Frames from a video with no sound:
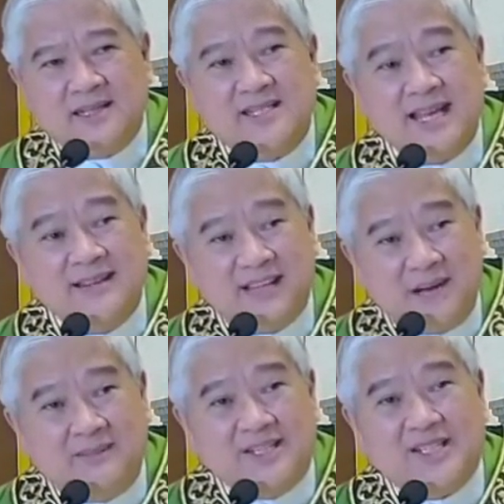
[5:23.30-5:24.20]
Saint
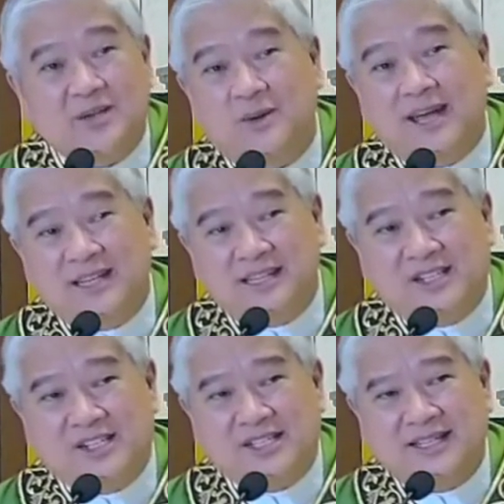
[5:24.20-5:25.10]
Thomas
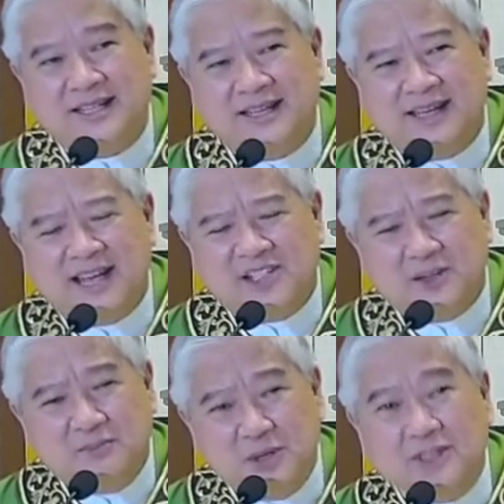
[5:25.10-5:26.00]
Aquinas has
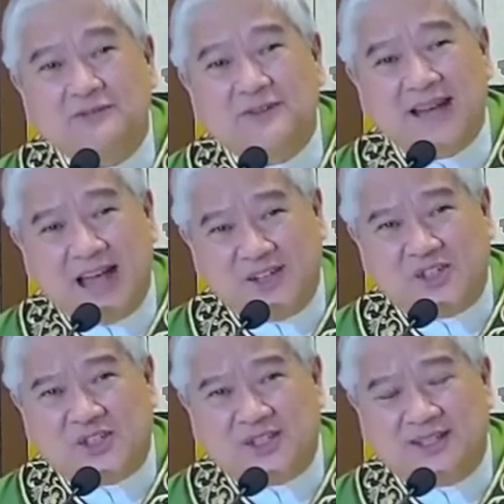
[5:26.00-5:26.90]
a beautiful
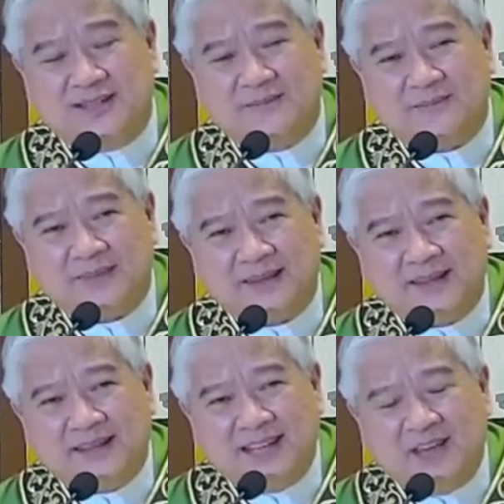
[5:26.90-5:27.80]
answer.
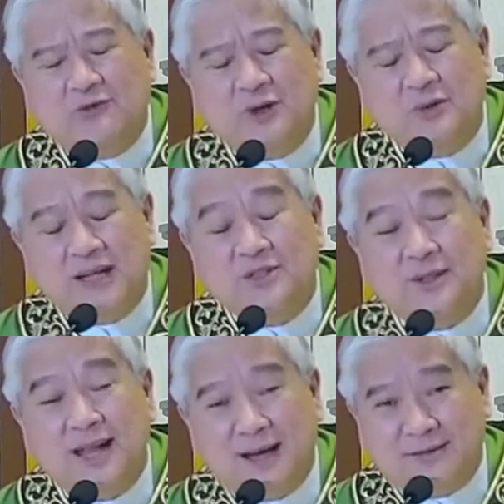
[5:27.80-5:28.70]
If we want
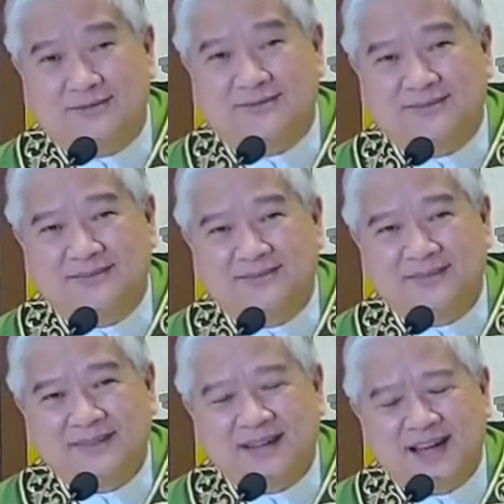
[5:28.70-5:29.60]
to love
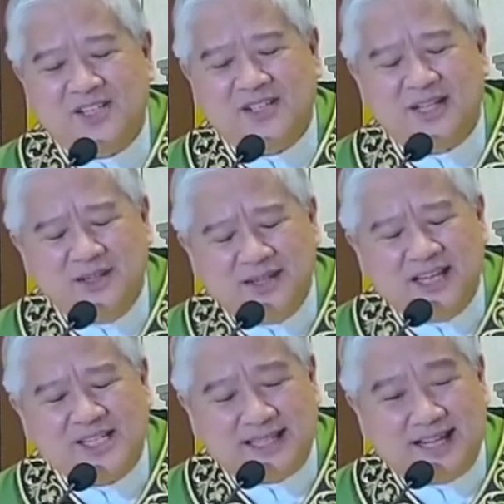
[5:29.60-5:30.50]
as the Lord
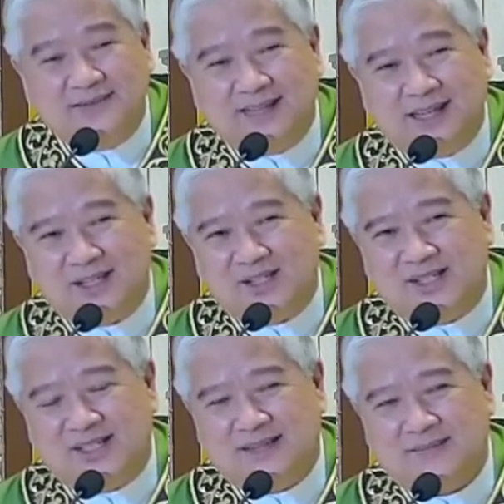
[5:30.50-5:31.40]
has loved
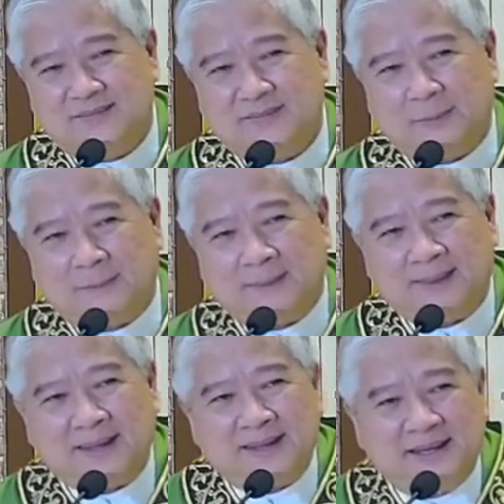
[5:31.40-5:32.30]
us,
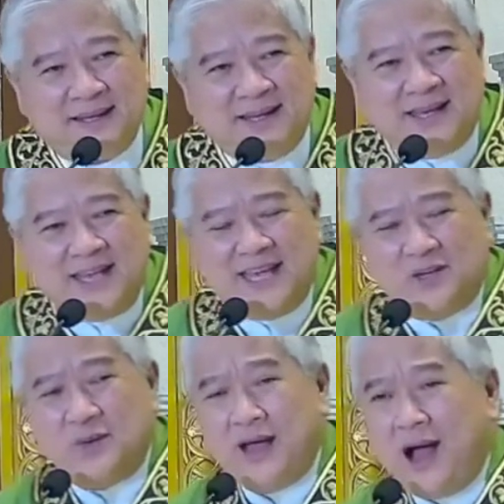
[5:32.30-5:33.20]
here
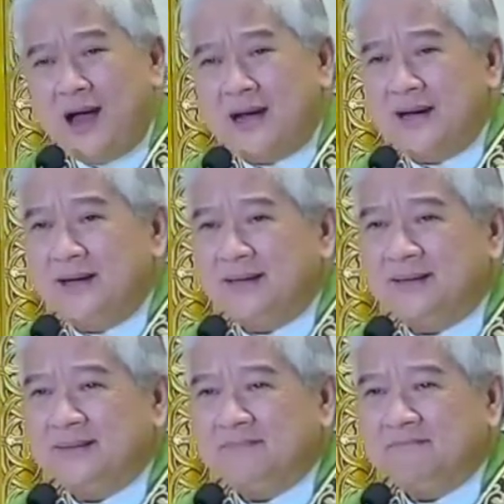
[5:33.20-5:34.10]
we are,
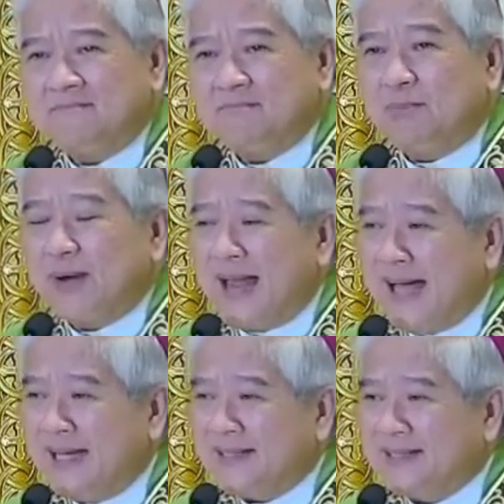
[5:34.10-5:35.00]

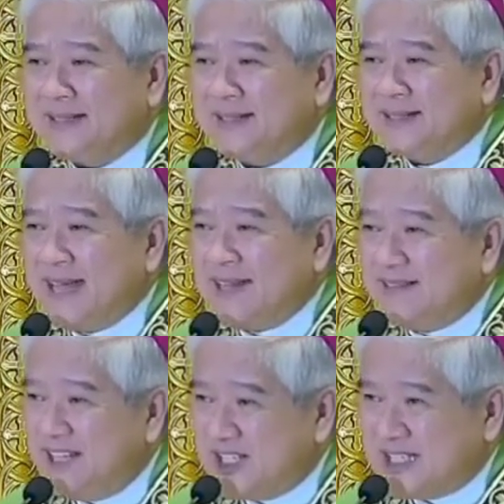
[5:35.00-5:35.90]
polite
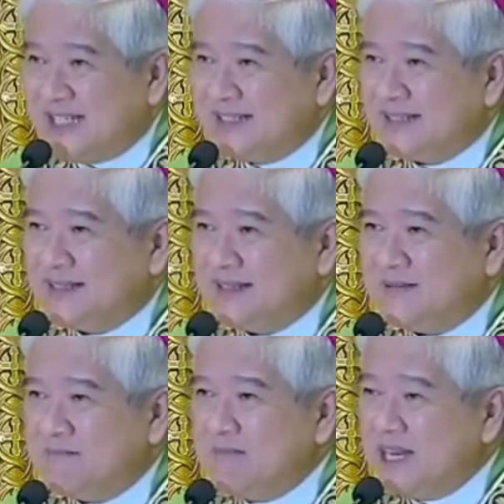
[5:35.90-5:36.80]
and decent,
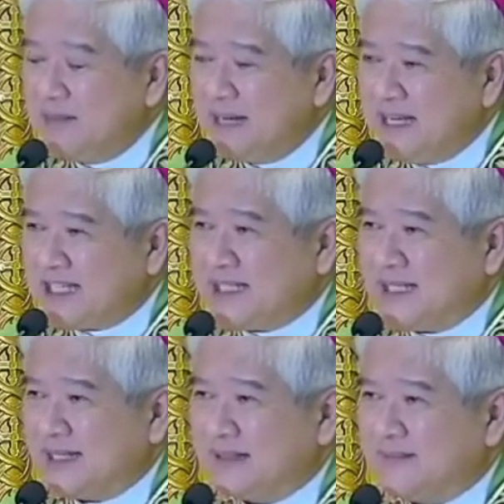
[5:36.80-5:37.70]
minimalistic.